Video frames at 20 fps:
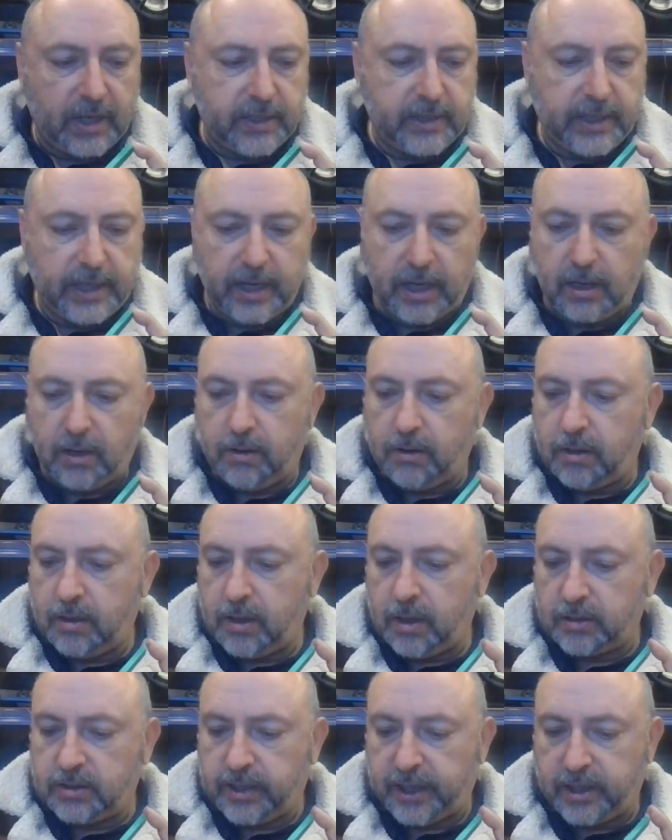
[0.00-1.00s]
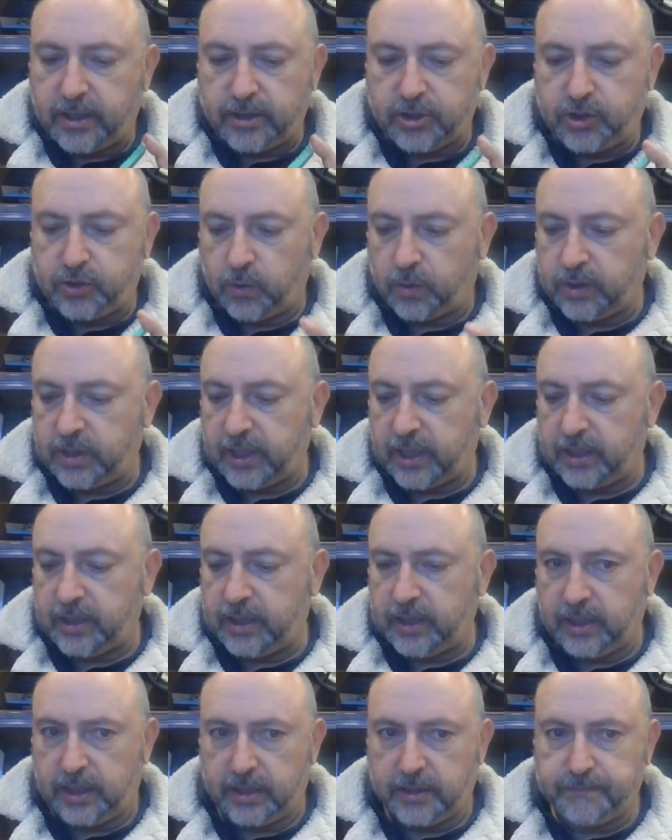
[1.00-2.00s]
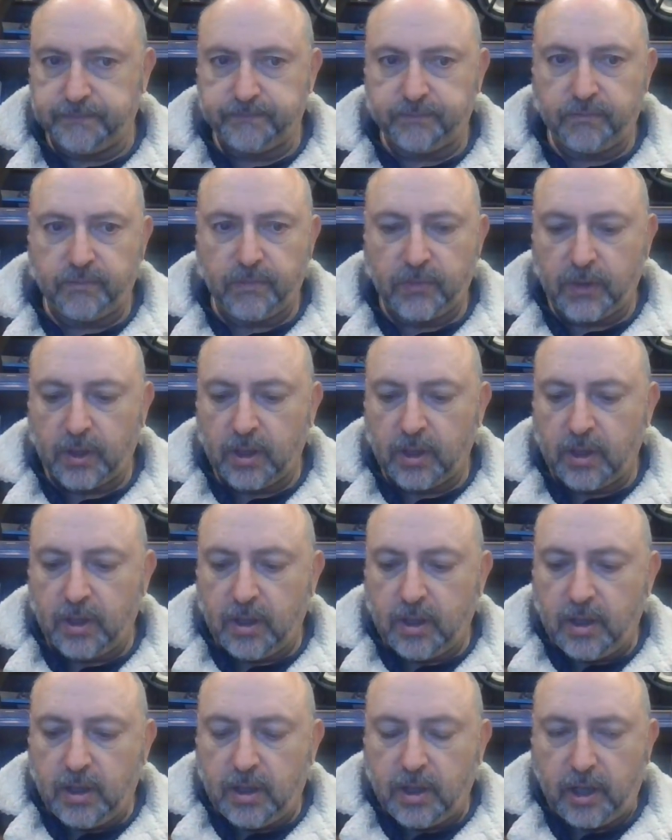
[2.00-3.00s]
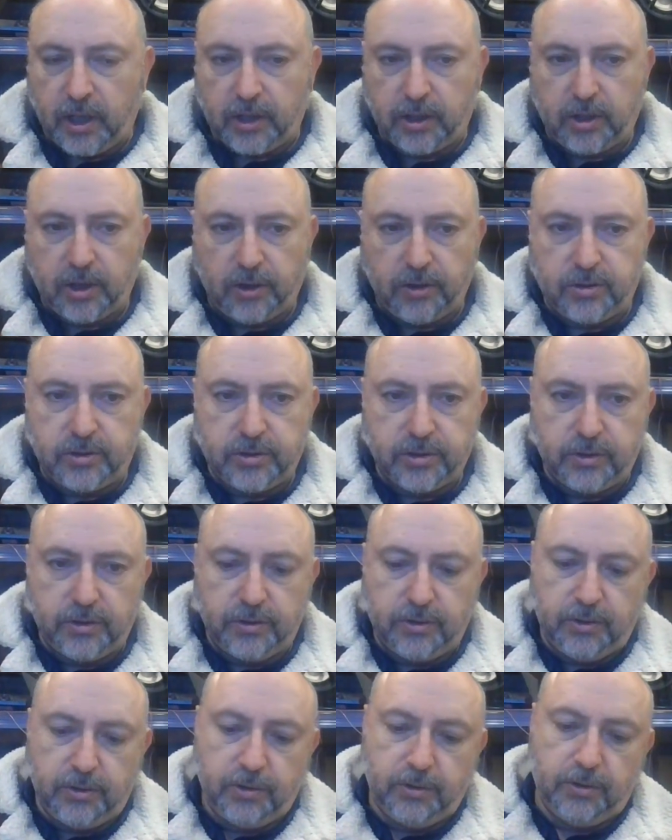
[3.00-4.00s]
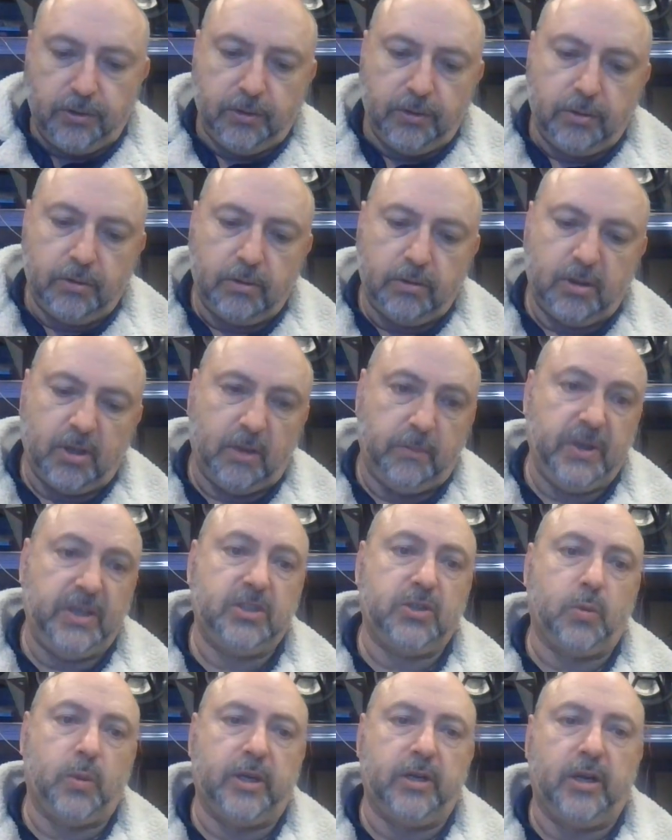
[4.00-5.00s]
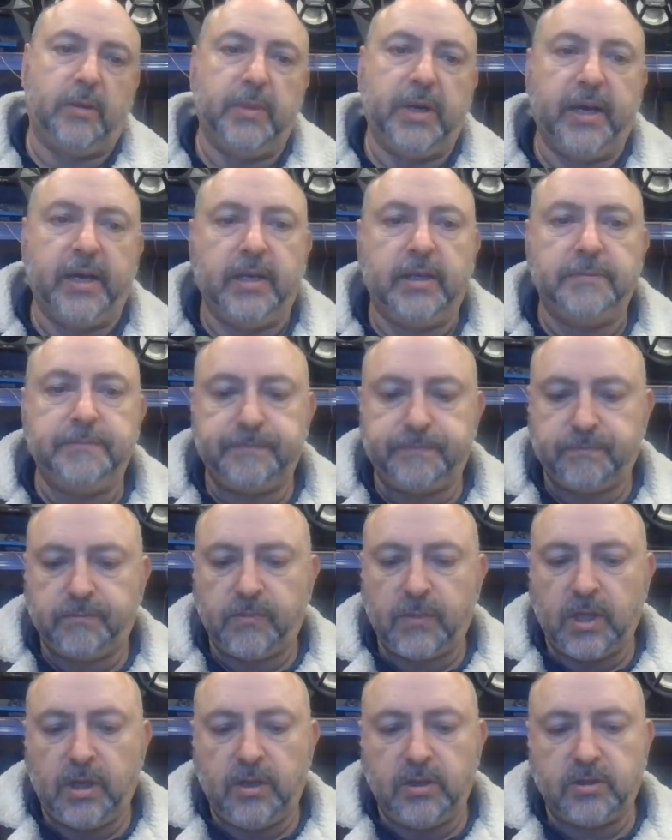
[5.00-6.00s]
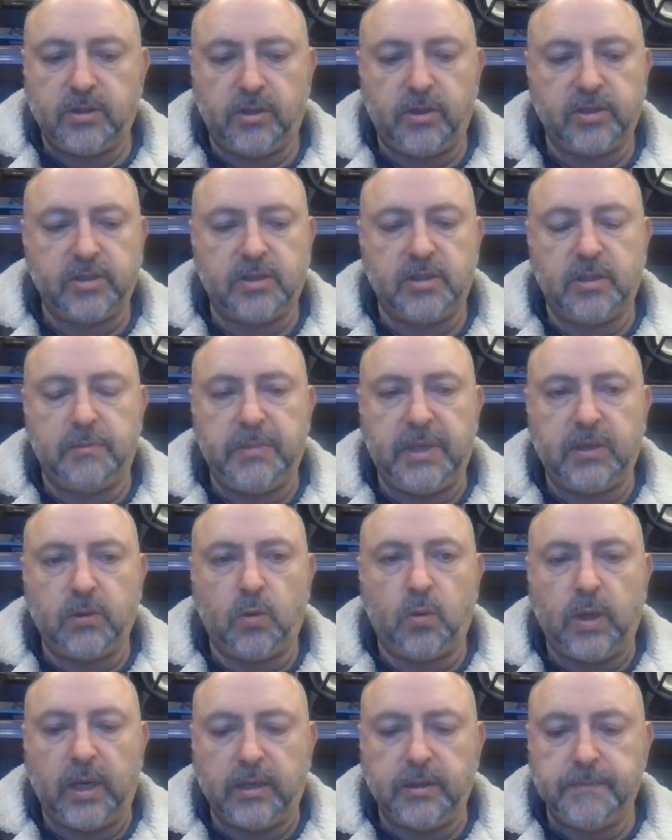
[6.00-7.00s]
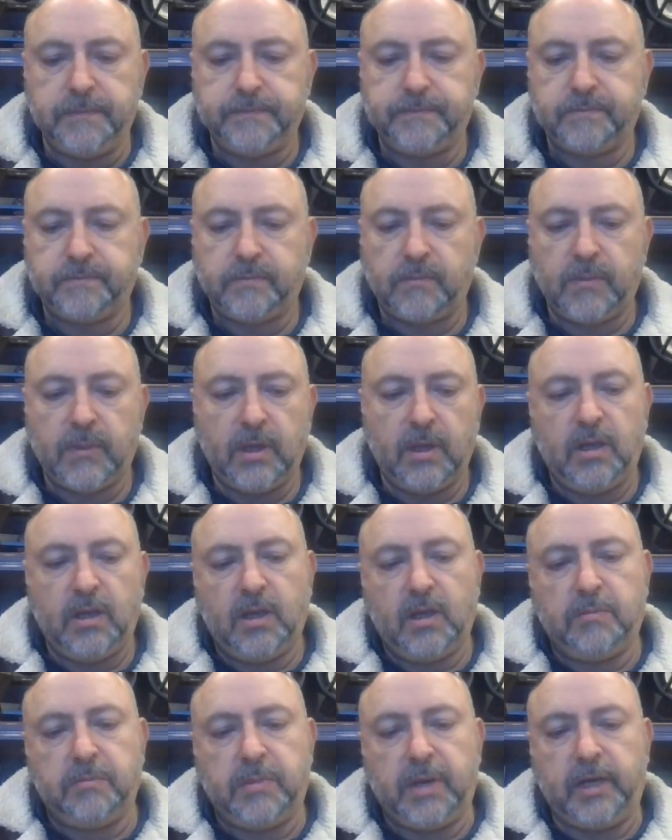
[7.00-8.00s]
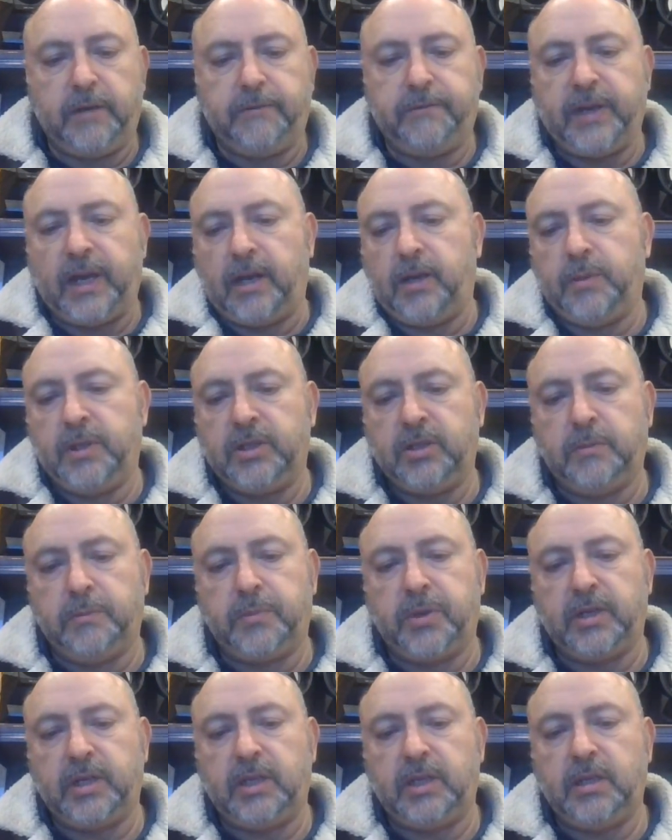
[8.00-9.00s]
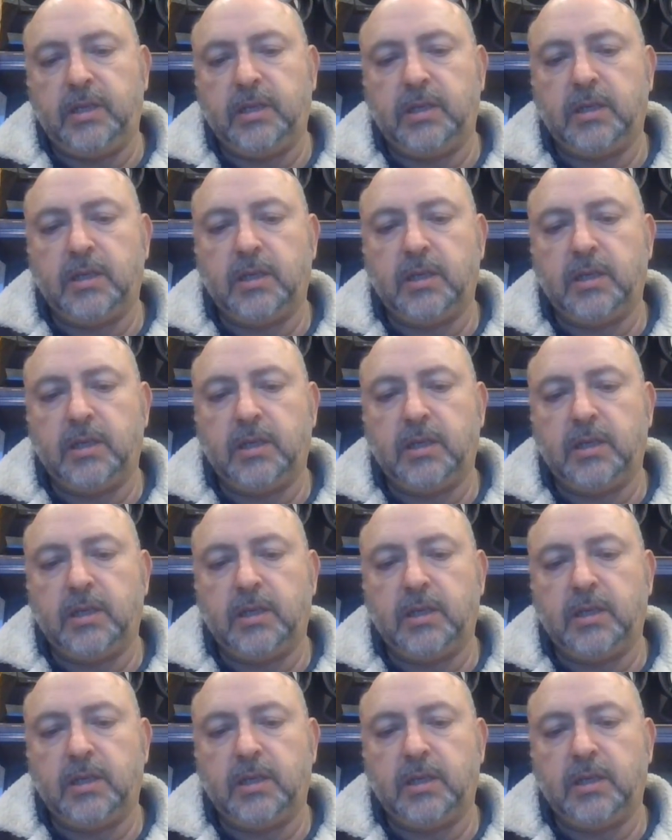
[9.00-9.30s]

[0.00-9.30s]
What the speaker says: Now I'll take a shortcut here and go to the best one I made. So this is a metal one made of aluminium body